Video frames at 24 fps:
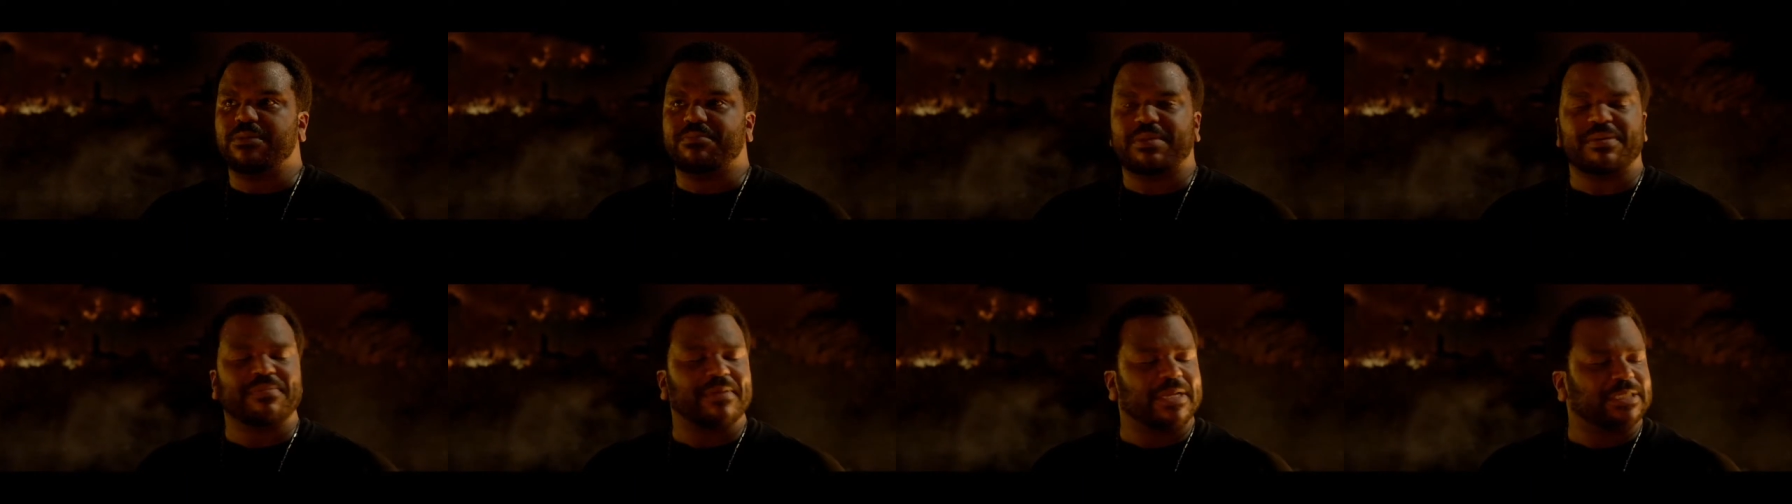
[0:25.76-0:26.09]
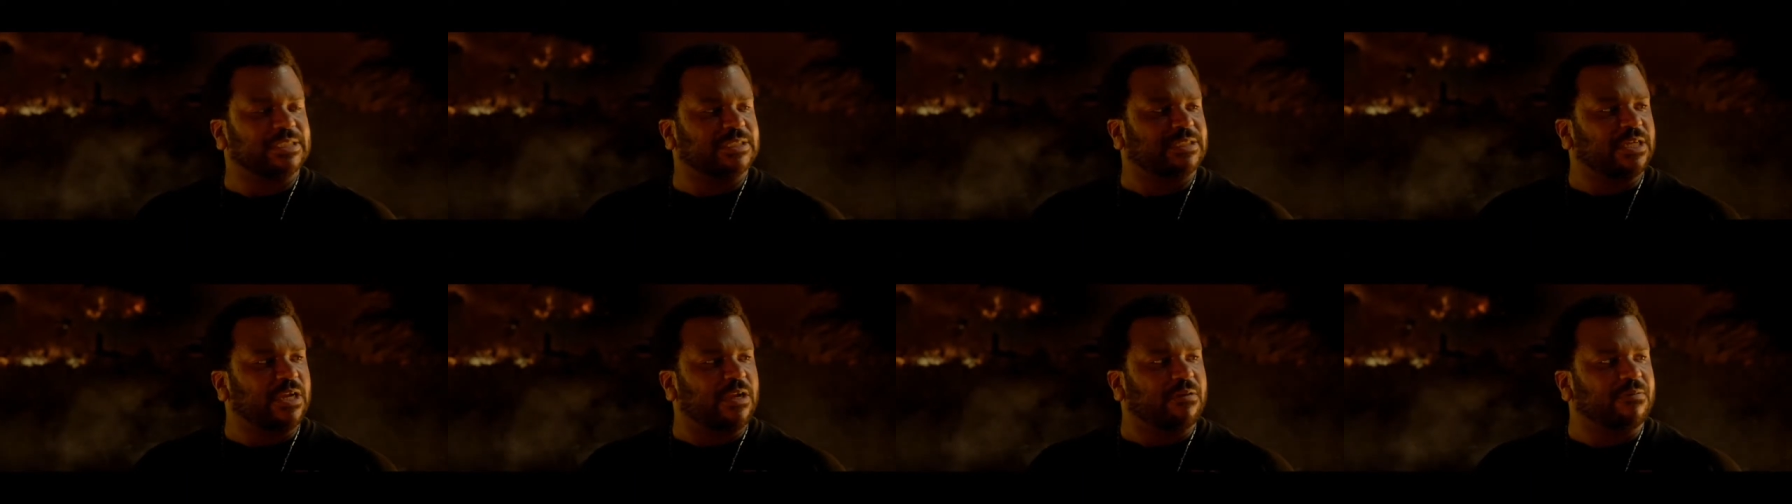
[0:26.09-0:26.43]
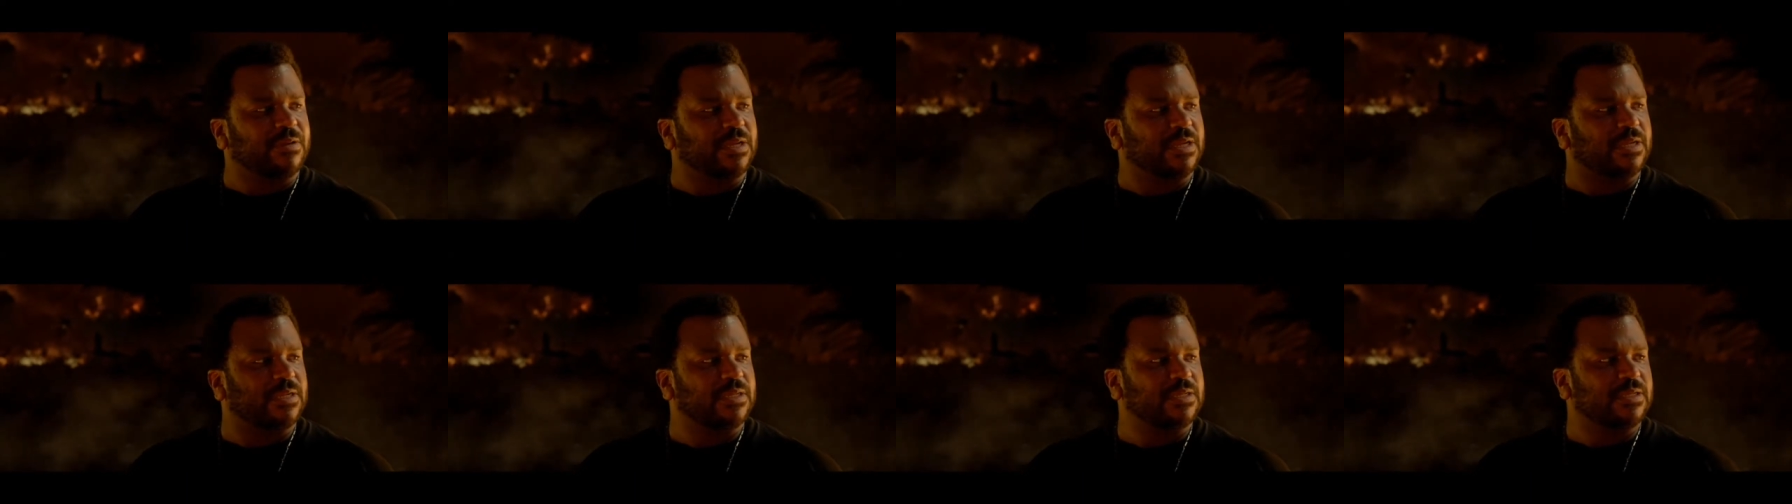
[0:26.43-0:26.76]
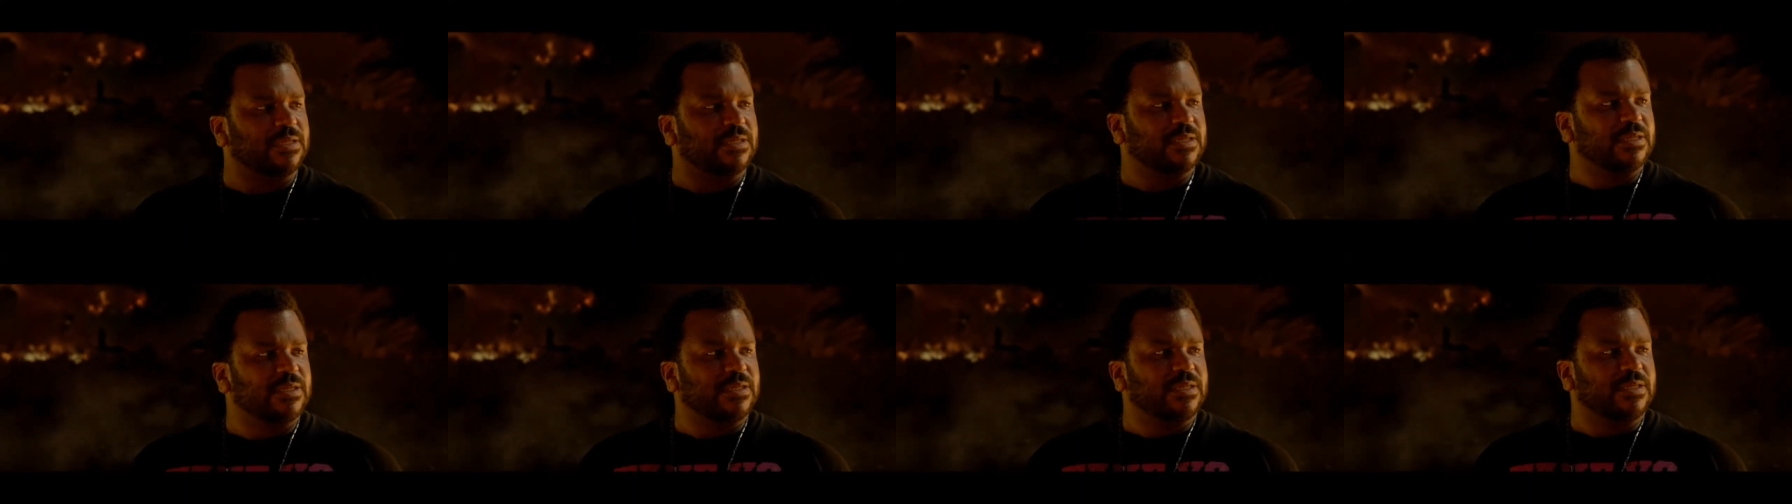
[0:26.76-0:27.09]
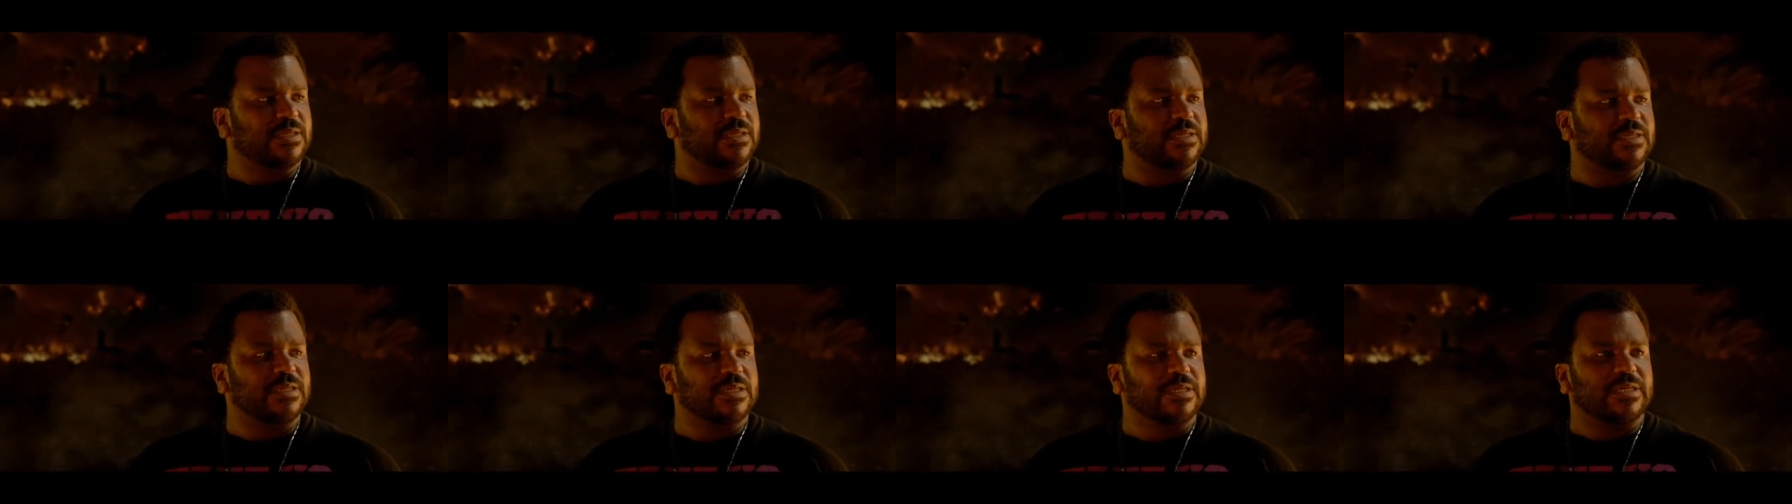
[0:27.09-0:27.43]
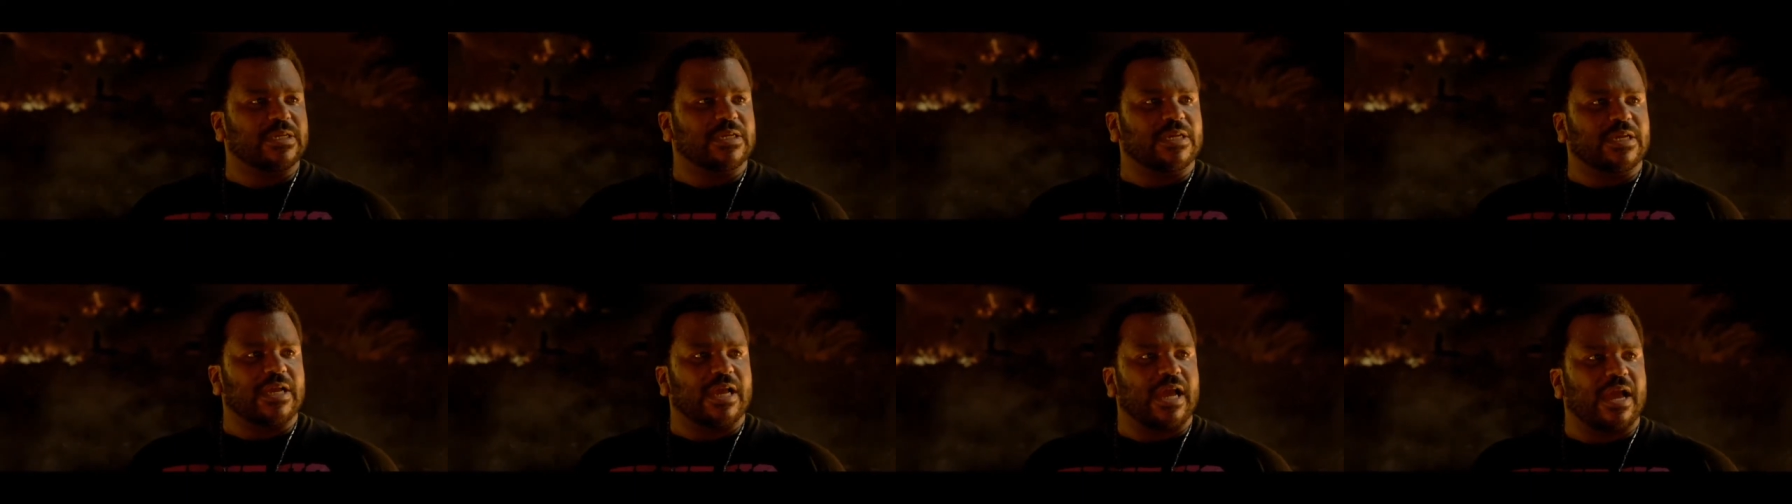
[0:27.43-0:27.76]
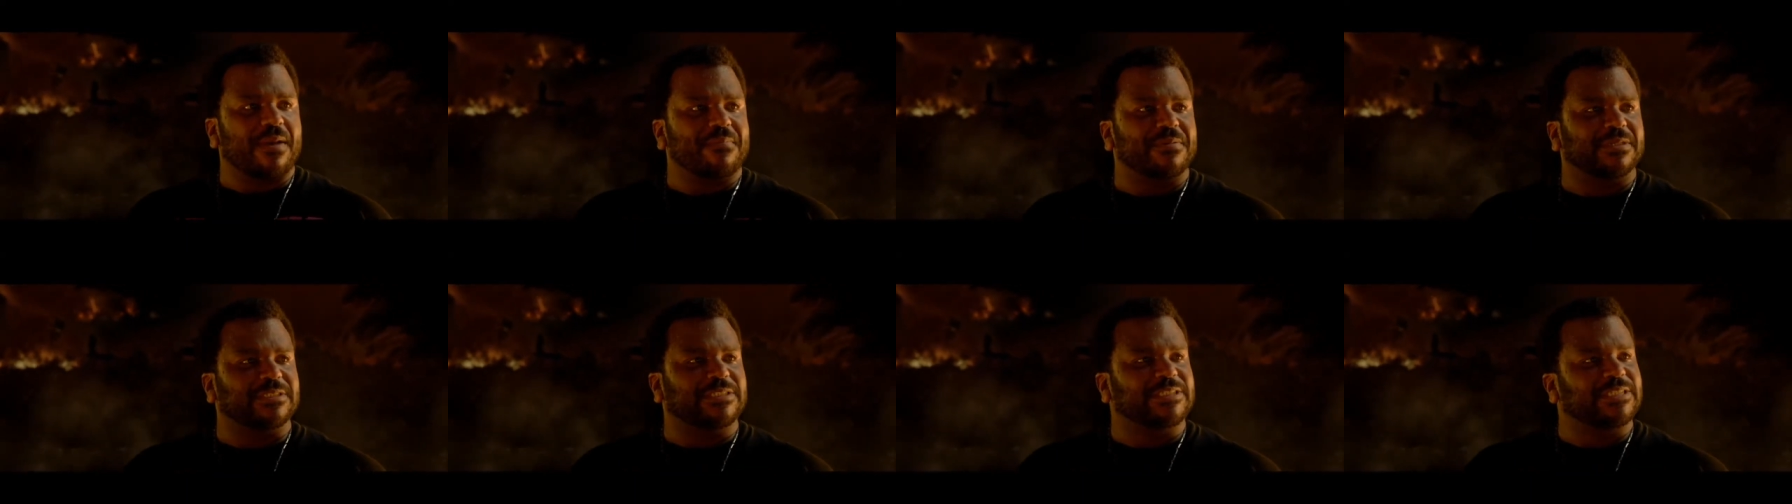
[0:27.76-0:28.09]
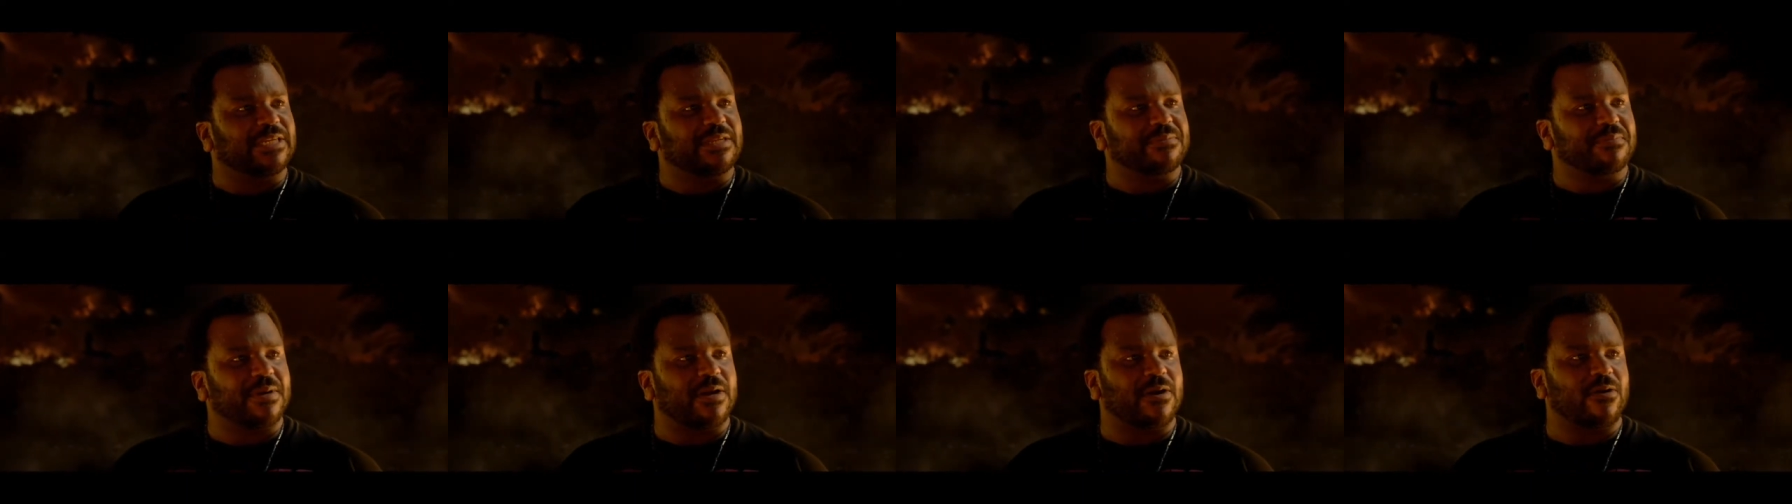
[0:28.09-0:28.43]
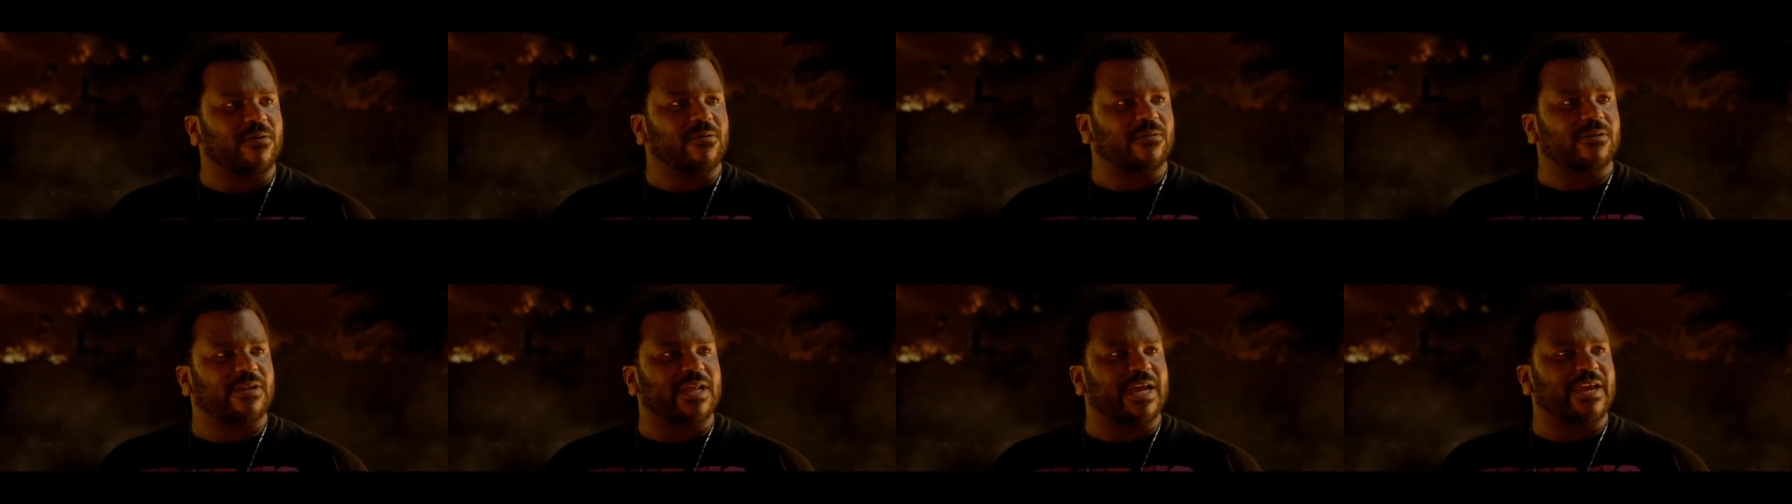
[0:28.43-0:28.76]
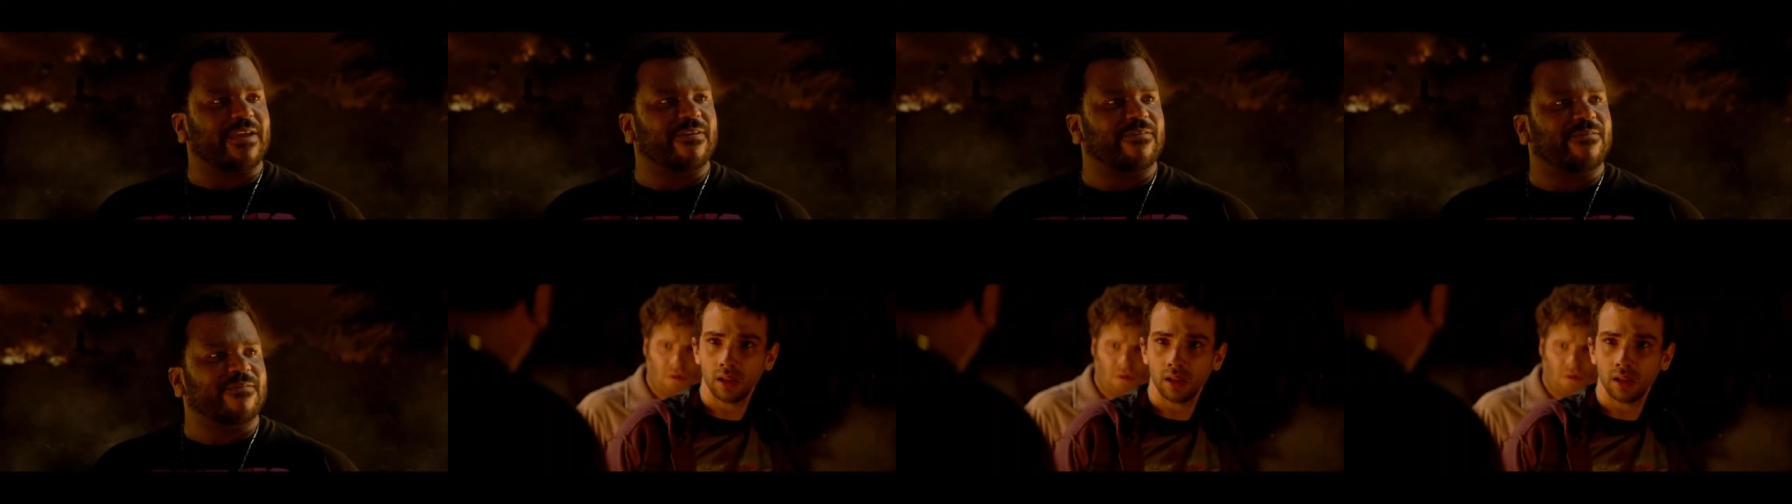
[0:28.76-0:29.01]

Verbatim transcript: Maybe I deserve it. I've been shitty my whole life,